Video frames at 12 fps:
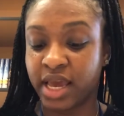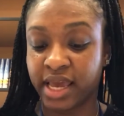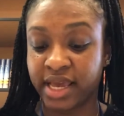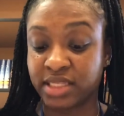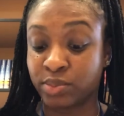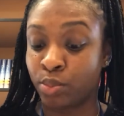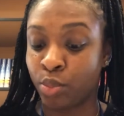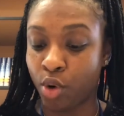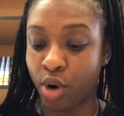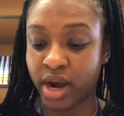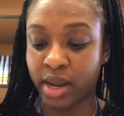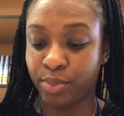is
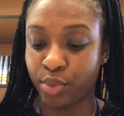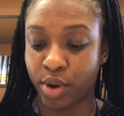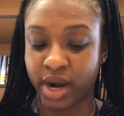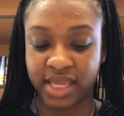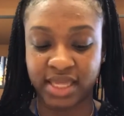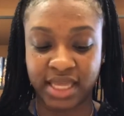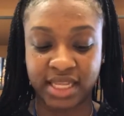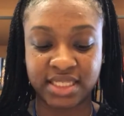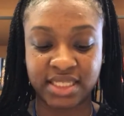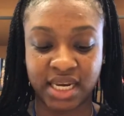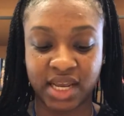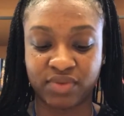more important than the
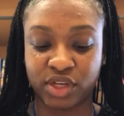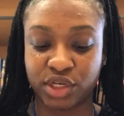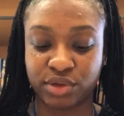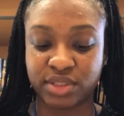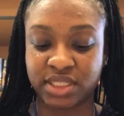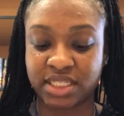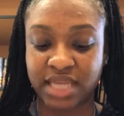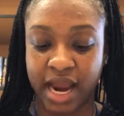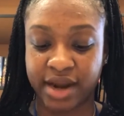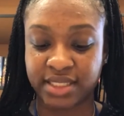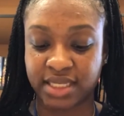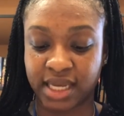city of Ledoux's
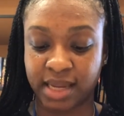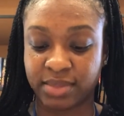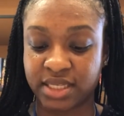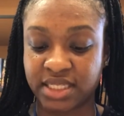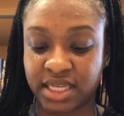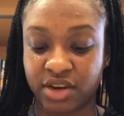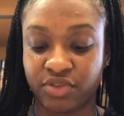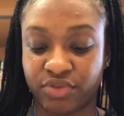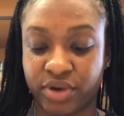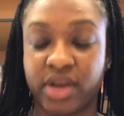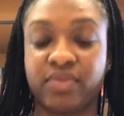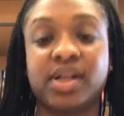desire to keep the city
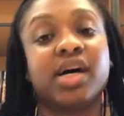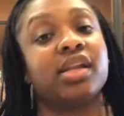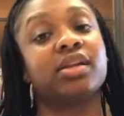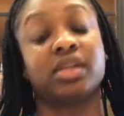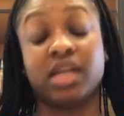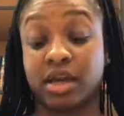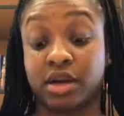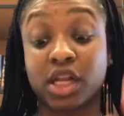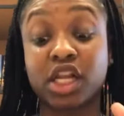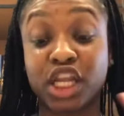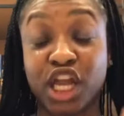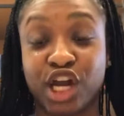free of
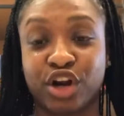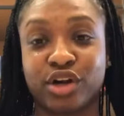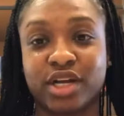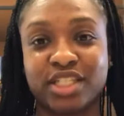clutter.